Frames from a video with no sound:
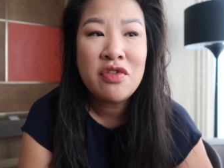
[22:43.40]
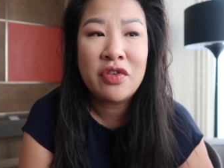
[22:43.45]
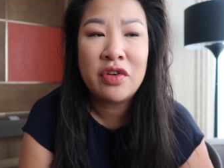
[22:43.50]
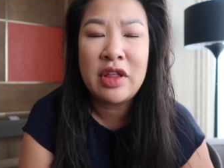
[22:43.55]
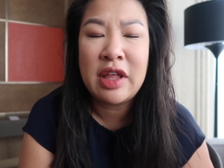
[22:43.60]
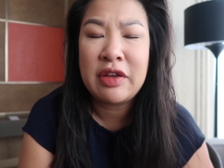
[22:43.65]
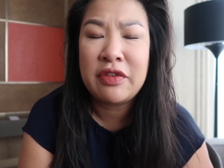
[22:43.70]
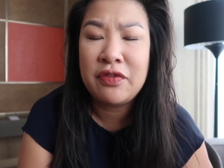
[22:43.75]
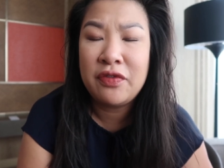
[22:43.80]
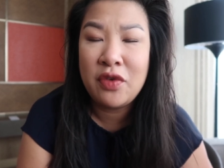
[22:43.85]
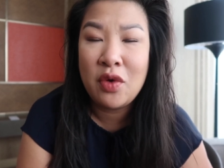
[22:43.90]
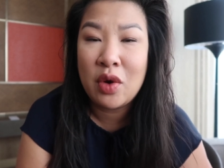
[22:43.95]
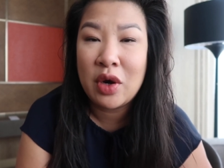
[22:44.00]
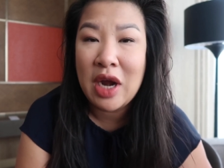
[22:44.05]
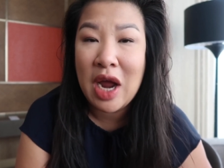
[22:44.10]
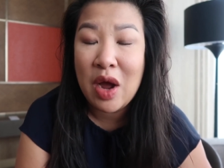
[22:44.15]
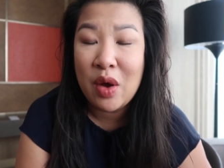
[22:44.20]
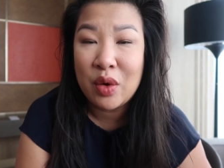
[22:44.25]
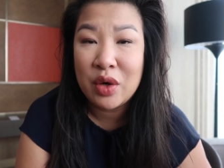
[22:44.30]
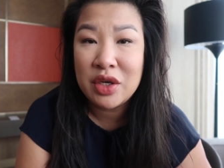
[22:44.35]
for like
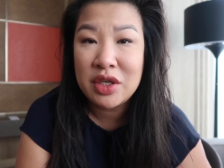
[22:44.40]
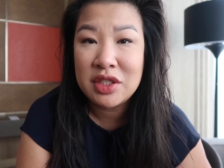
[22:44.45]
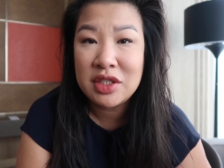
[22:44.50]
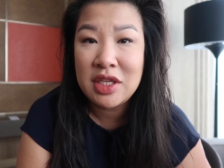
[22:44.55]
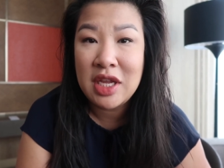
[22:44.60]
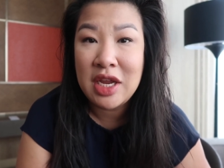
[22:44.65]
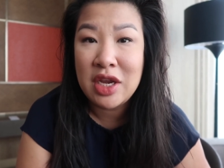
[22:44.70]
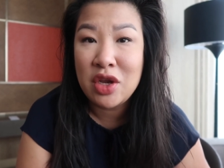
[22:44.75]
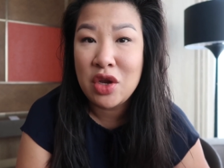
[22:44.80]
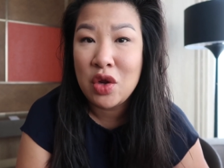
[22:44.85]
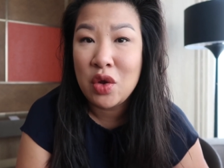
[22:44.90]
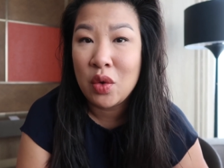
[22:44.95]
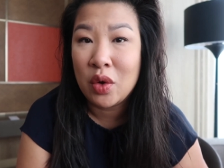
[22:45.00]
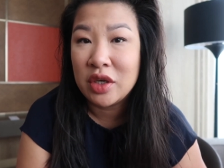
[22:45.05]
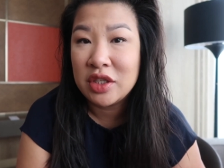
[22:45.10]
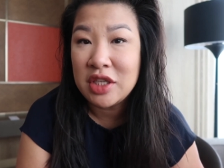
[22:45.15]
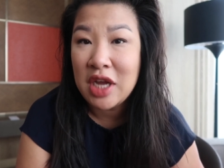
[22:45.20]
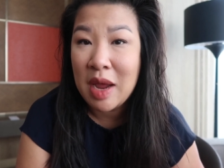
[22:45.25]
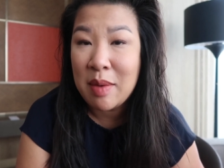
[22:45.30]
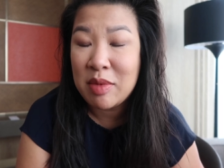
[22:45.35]
four hours in New
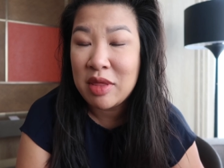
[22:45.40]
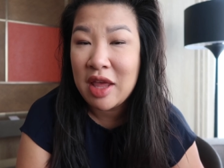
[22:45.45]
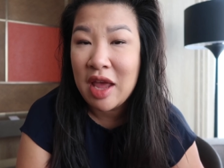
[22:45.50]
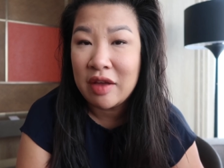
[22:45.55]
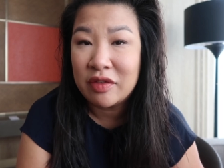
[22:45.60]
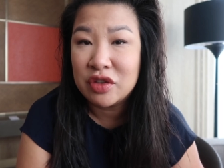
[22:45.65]
York time in the